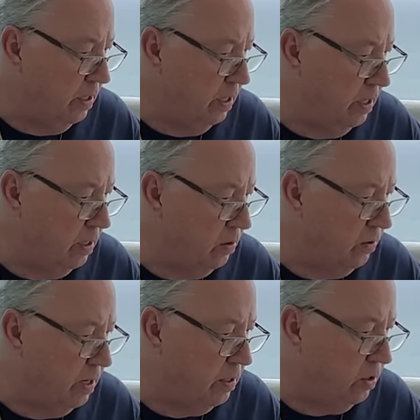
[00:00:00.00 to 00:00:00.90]
in and
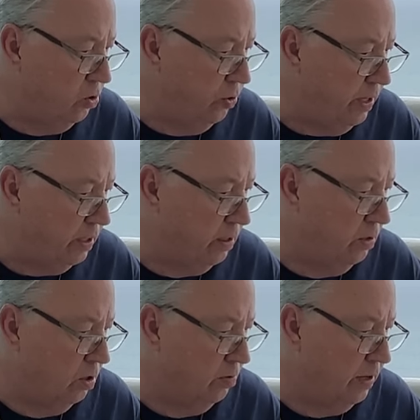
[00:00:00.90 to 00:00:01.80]
around Cuenca
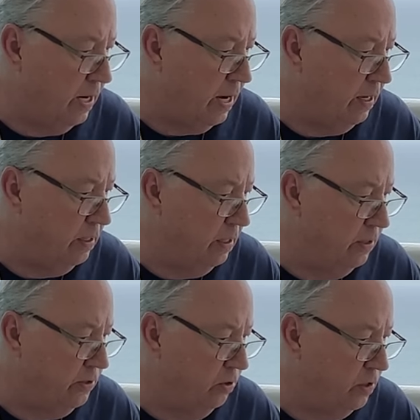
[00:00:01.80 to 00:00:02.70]
overnight
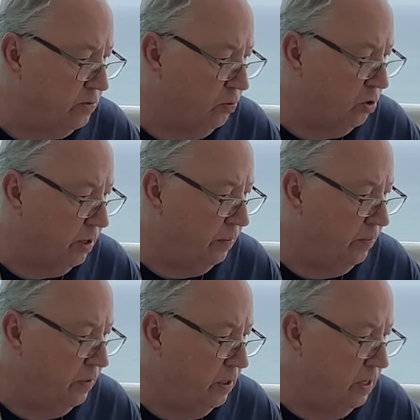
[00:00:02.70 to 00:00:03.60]
into this morning,
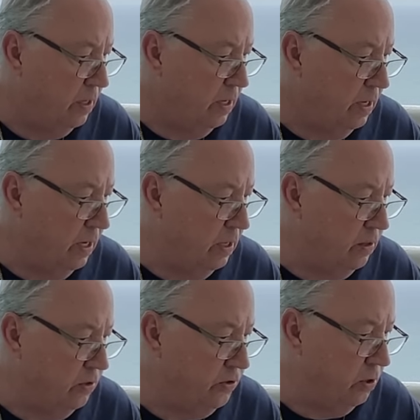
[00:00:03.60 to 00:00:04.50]
and
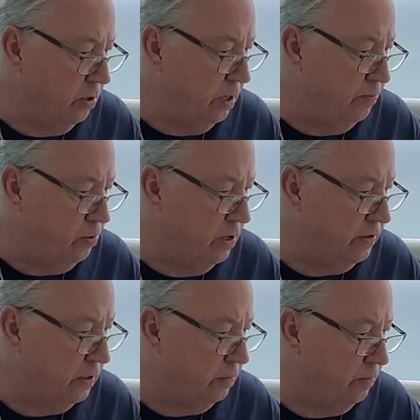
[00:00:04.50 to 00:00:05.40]
the Turi
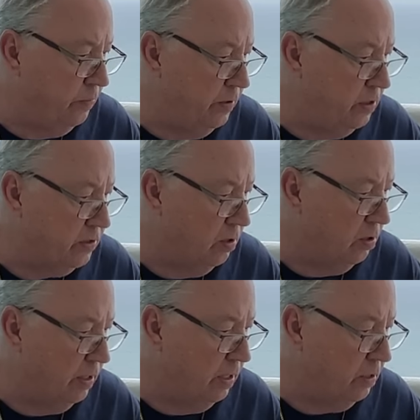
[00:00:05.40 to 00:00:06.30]
prison is
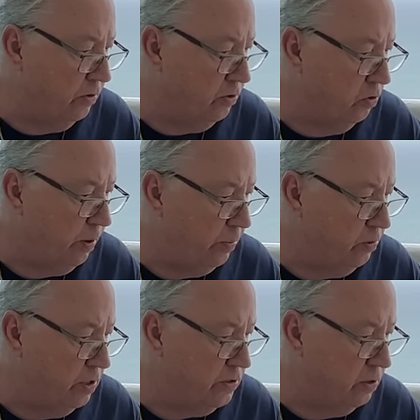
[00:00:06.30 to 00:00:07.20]
currently controlled by
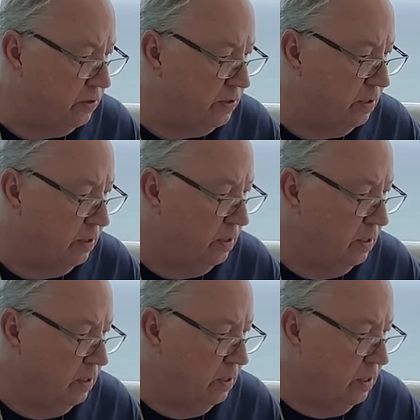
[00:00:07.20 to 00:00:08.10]
prisoners,
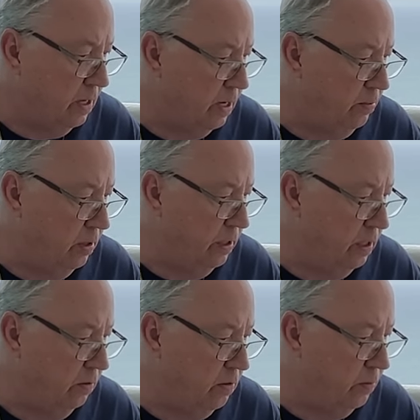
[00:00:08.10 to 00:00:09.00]
I
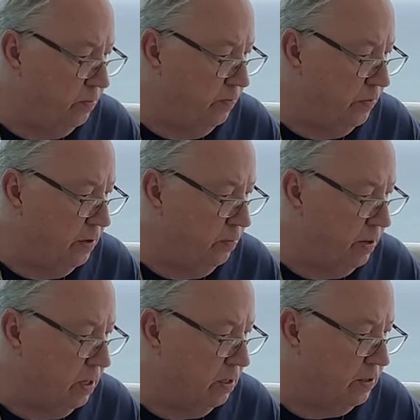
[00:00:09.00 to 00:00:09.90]
believe. The
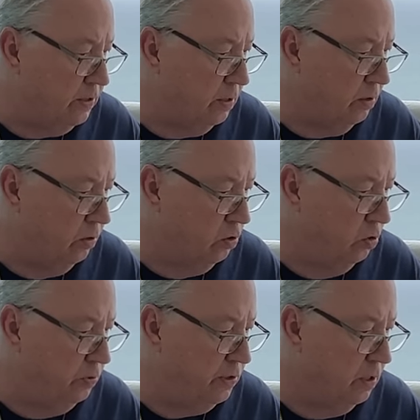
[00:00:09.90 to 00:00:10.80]
parents
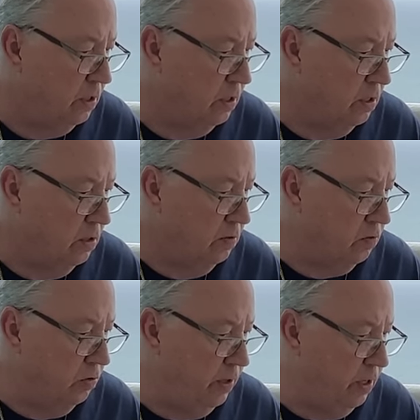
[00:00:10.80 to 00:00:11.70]
groups
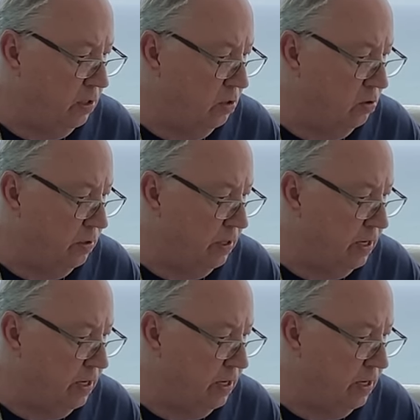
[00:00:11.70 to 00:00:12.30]
for Nico and